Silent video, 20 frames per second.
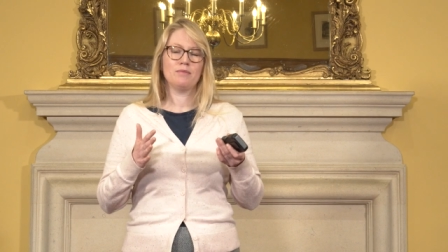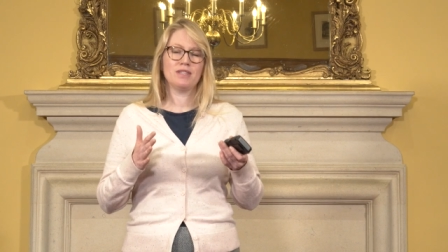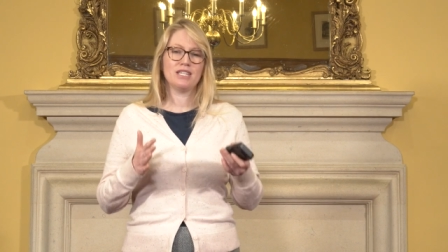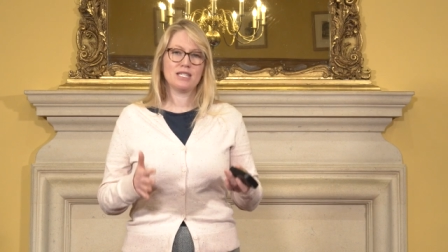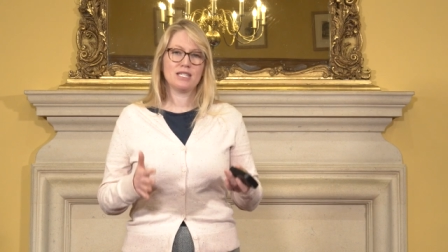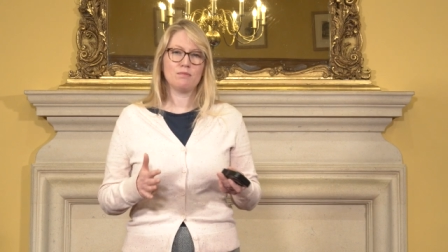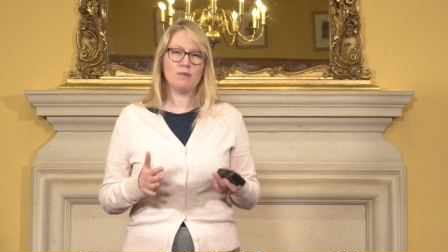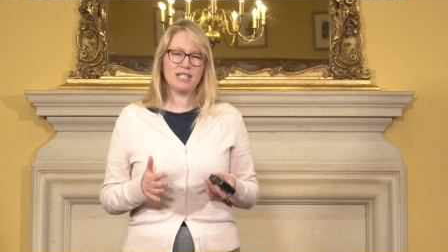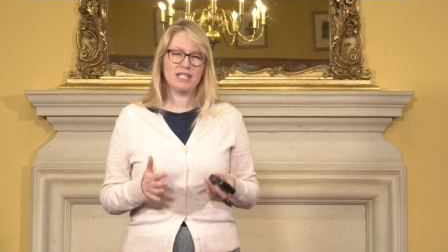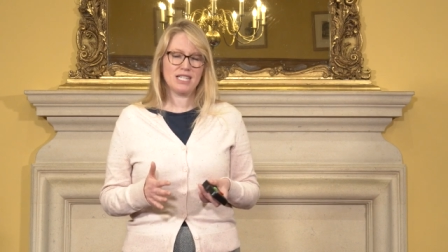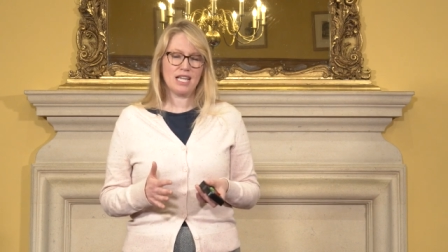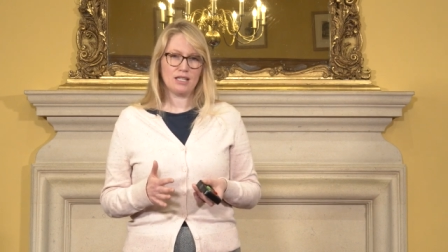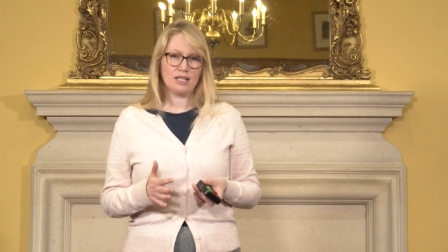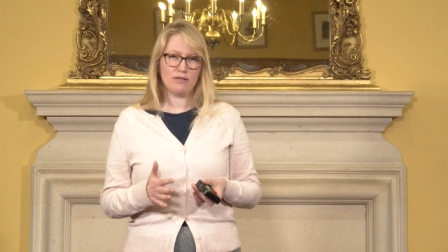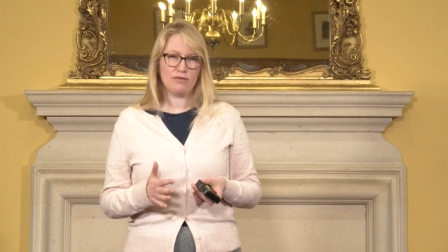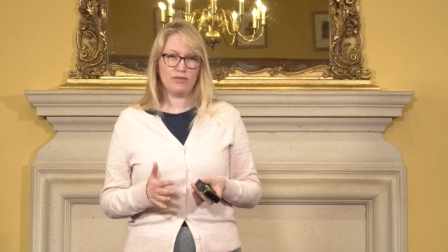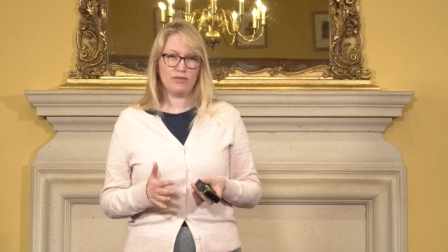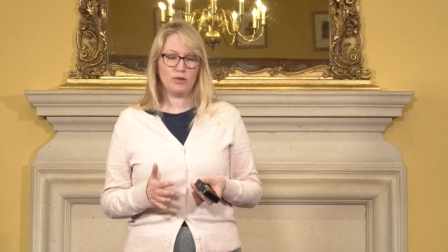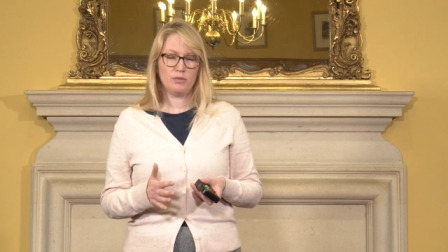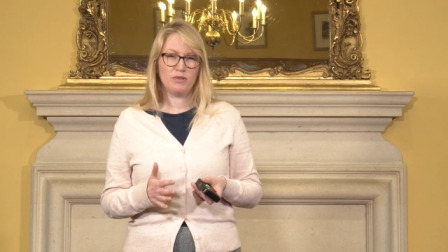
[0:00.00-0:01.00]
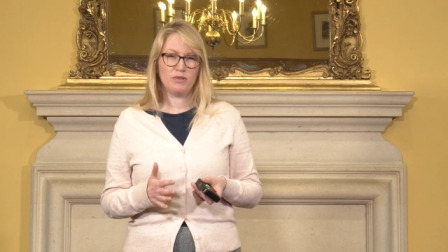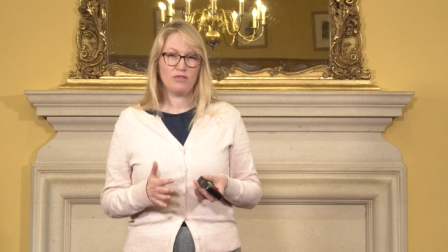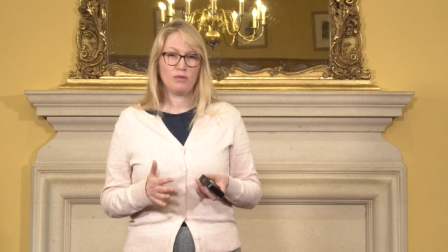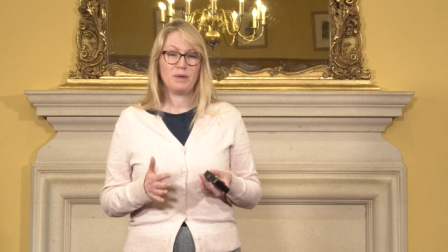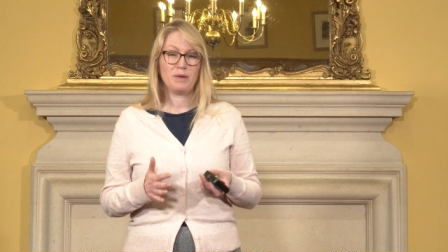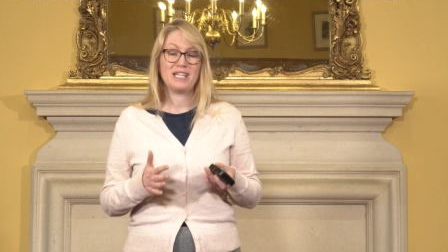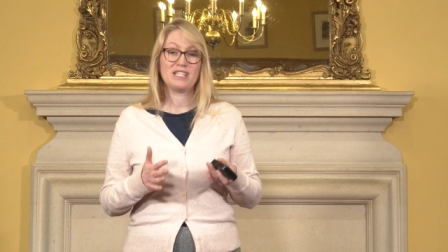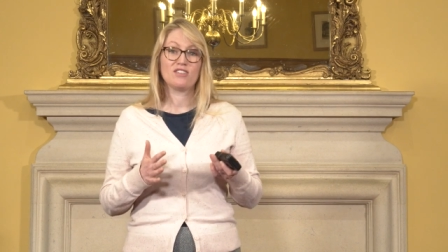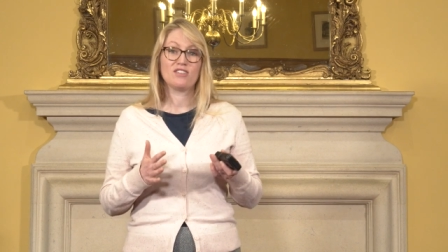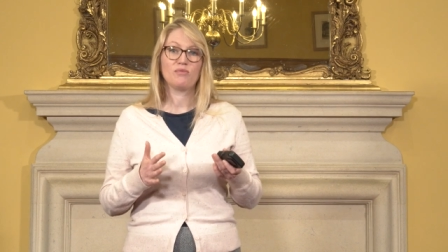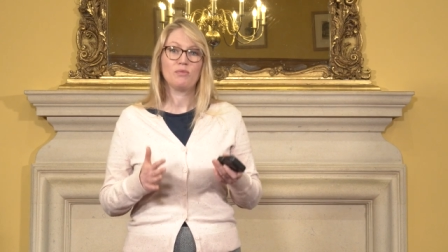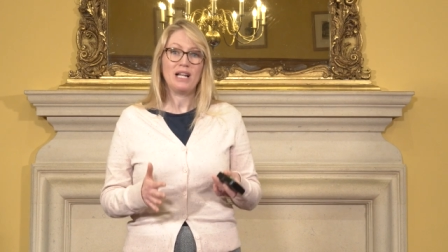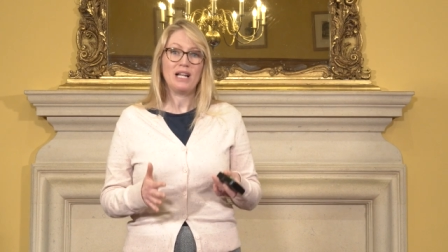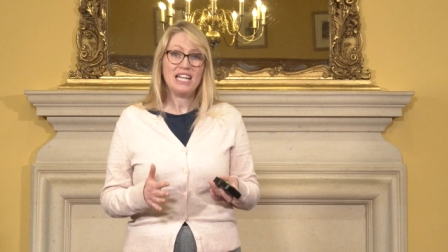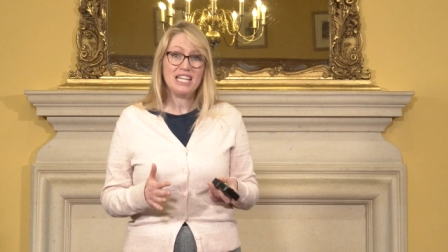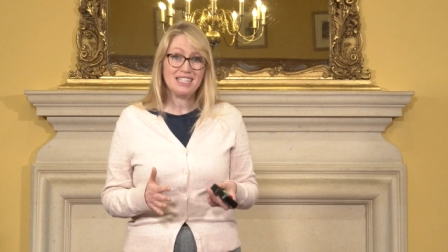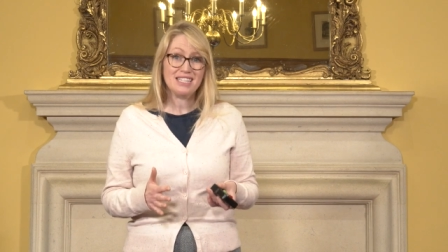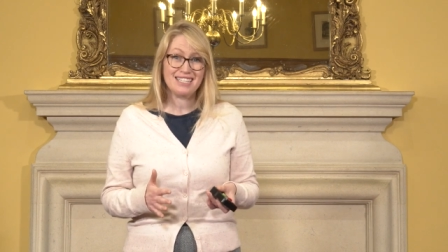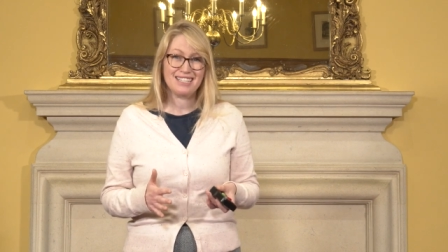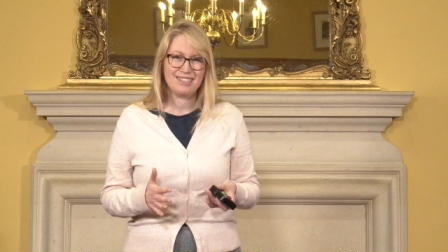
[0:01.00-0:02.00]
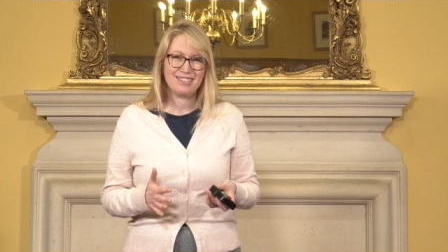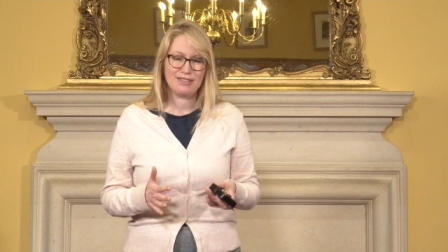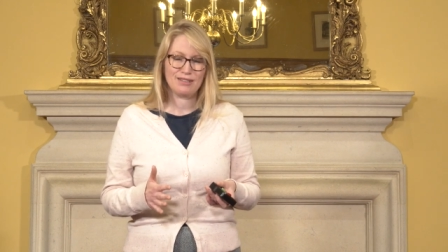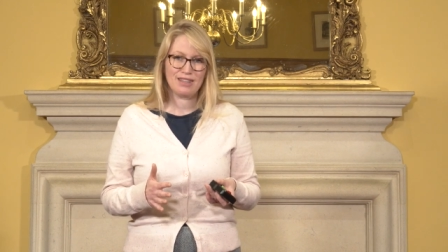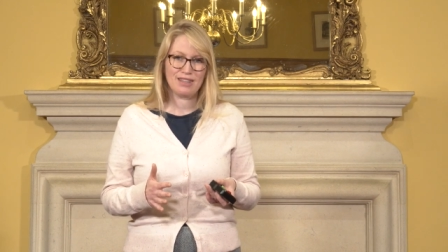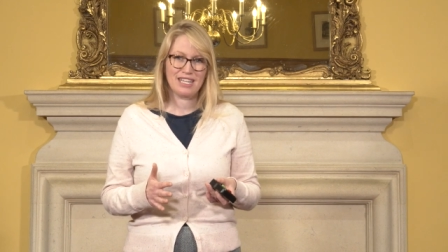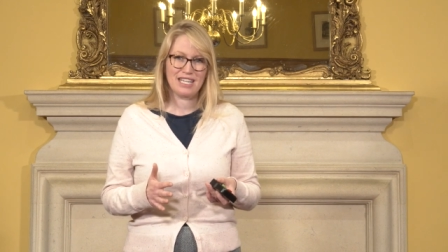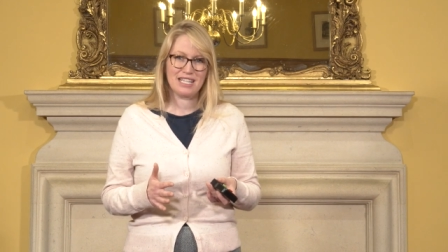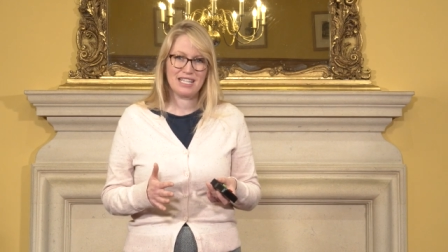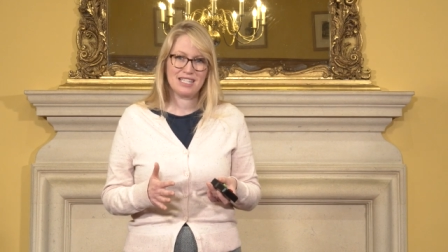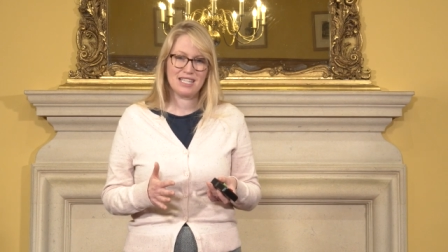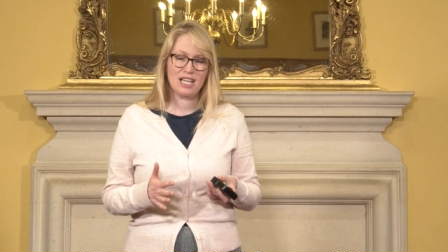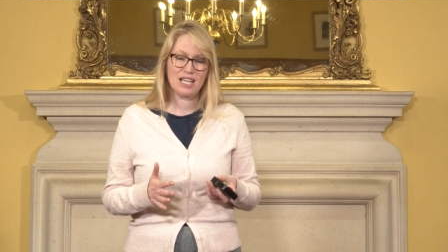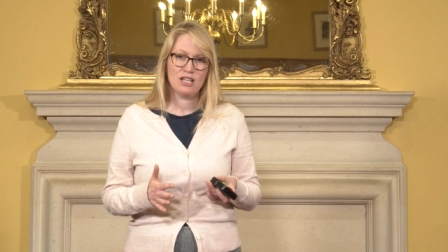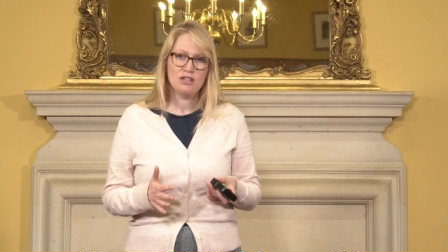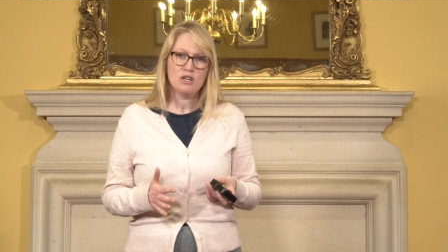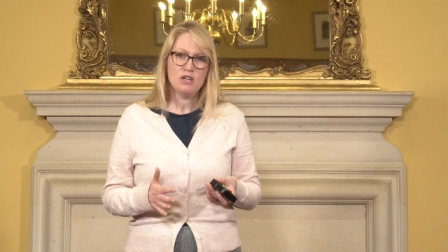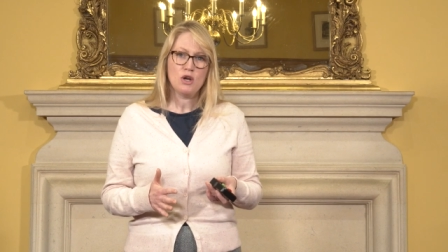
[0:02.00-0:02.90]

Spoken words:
this might take the form of a piece of political theatre